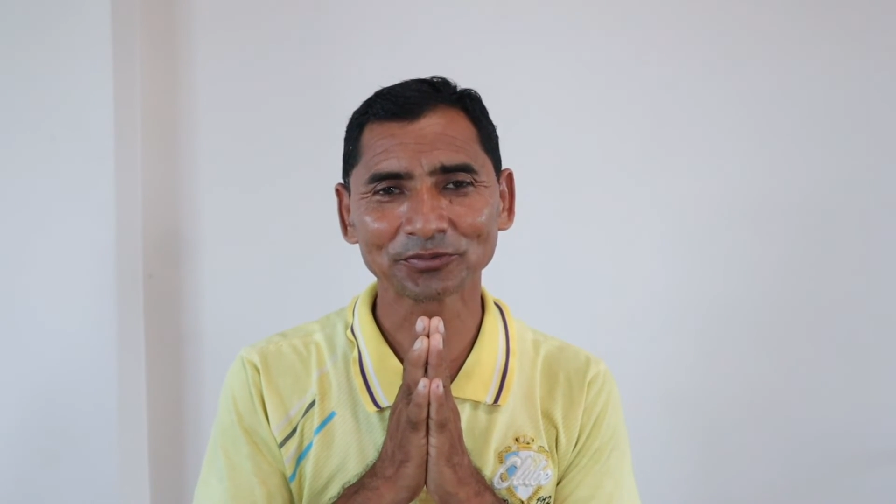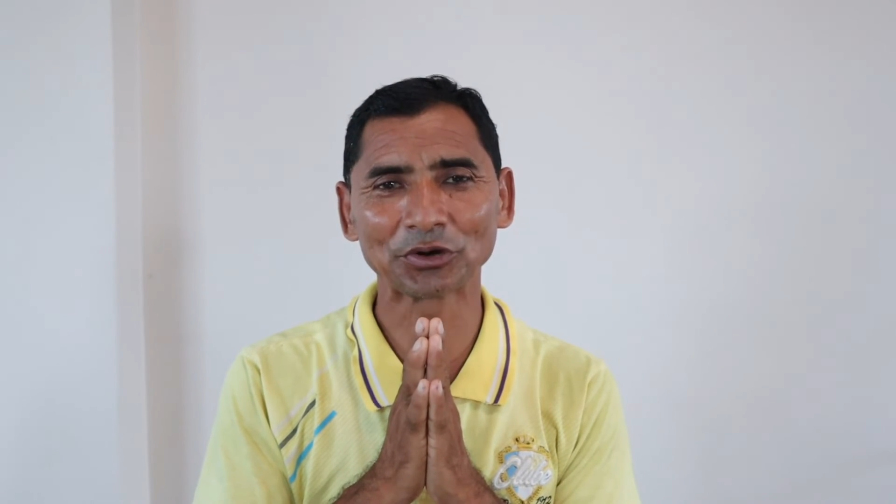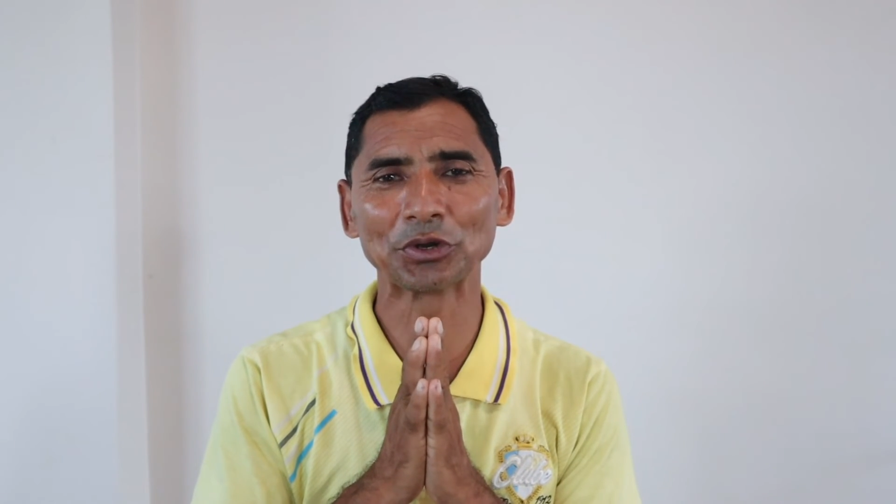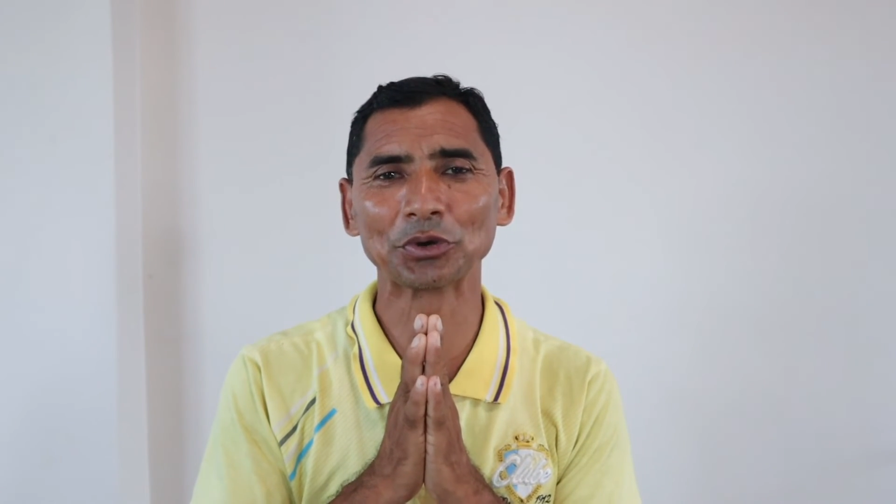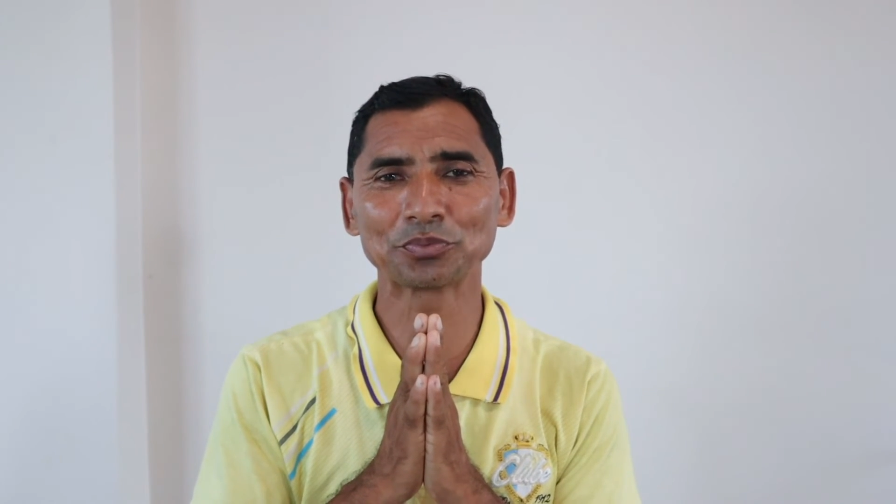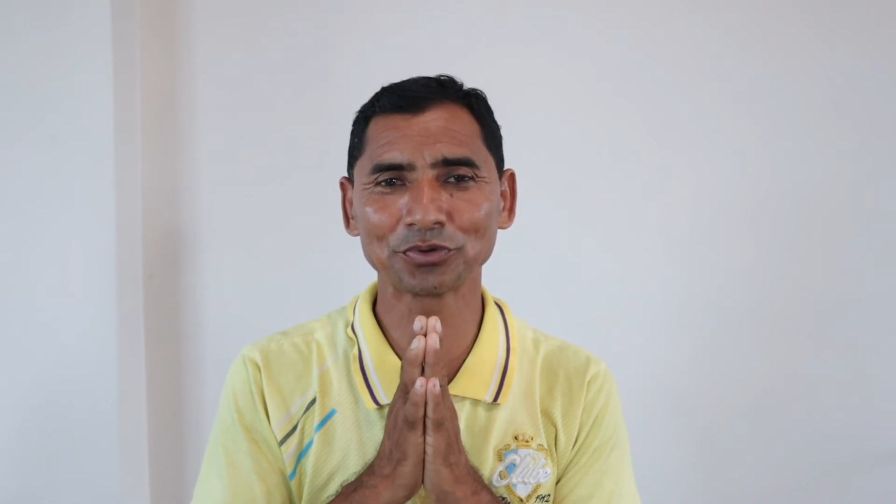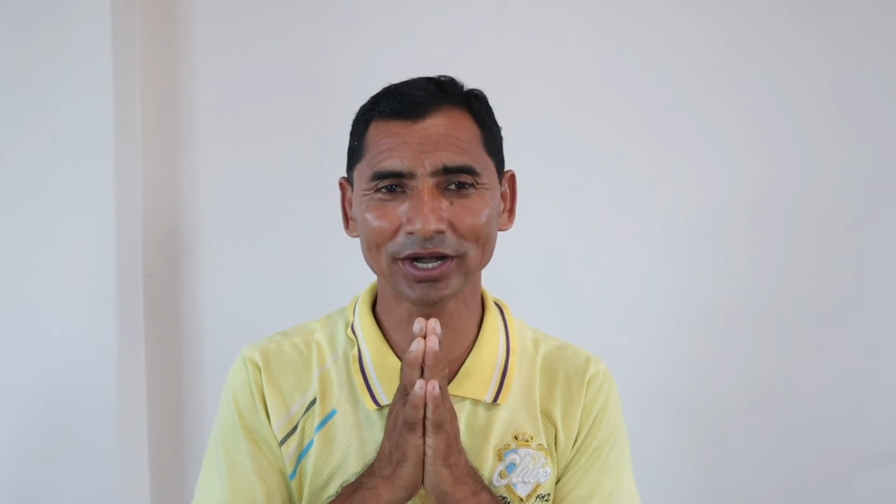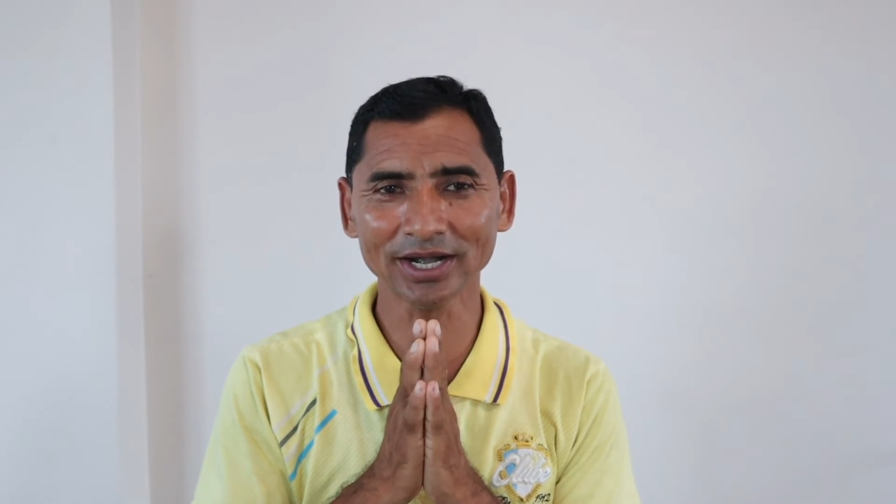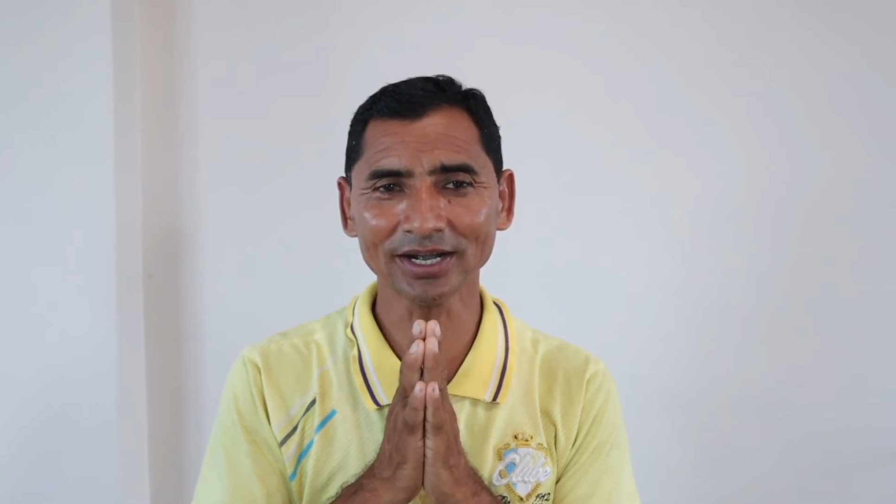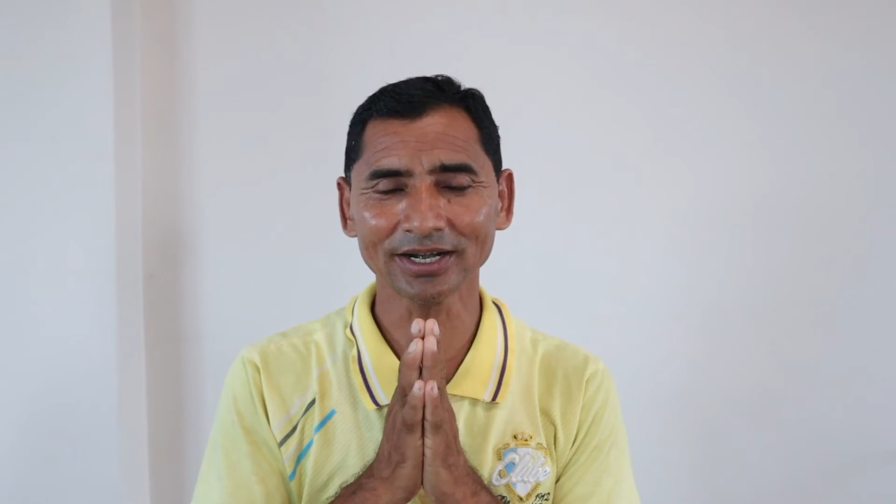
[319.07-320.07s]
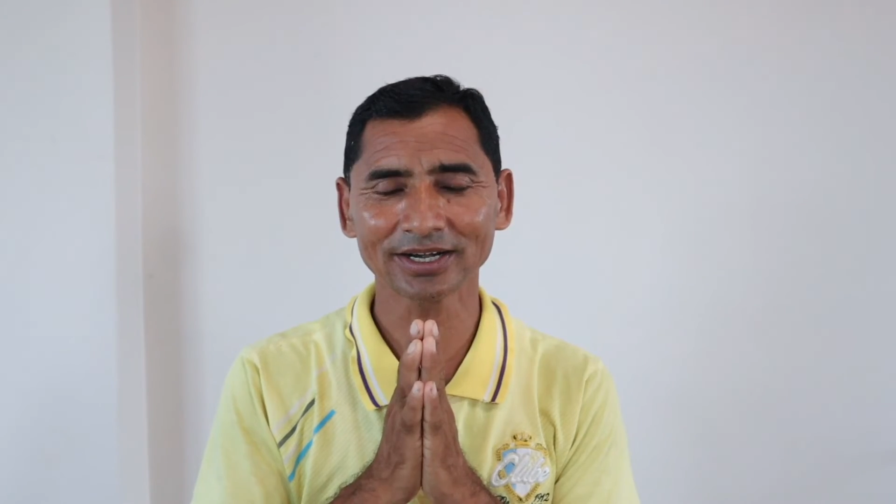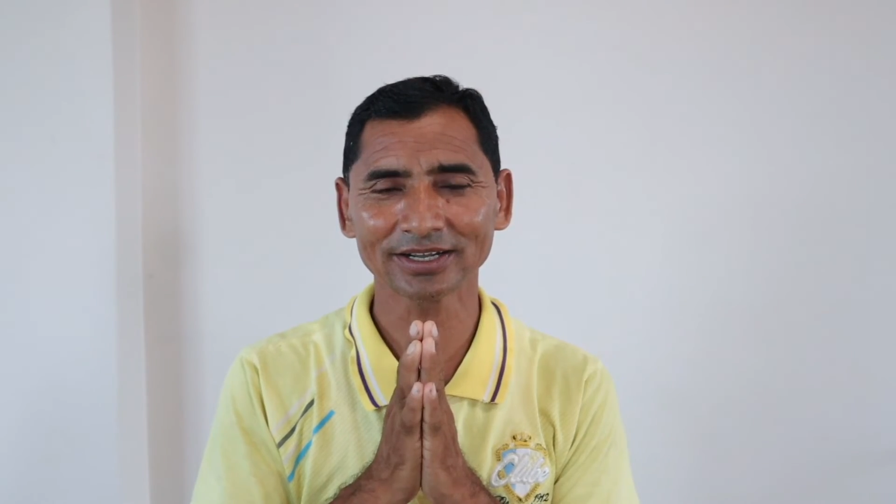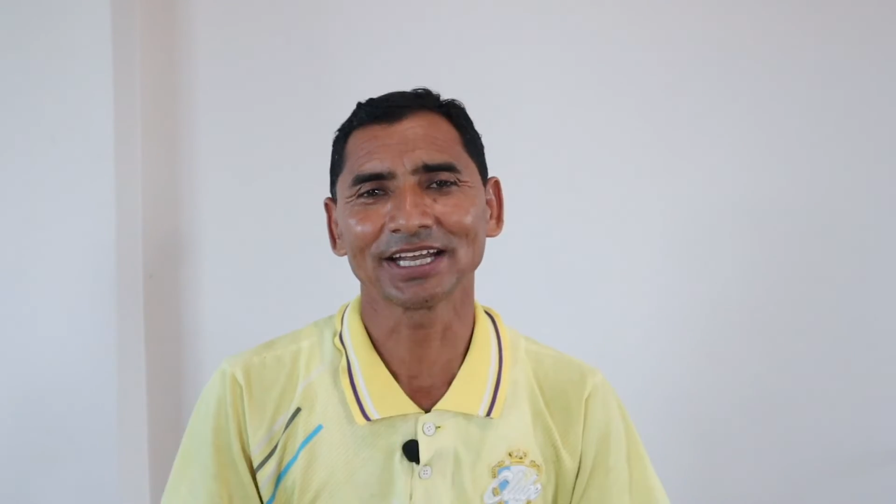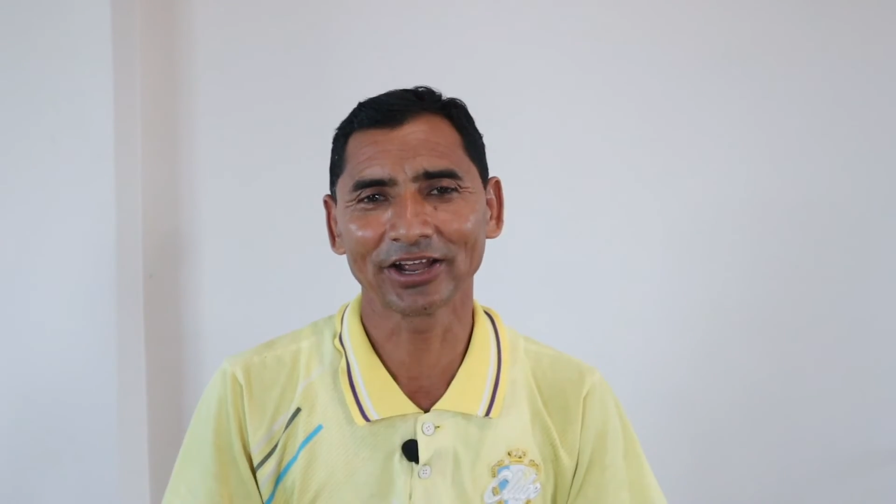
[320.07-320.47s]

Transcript: for your prayer.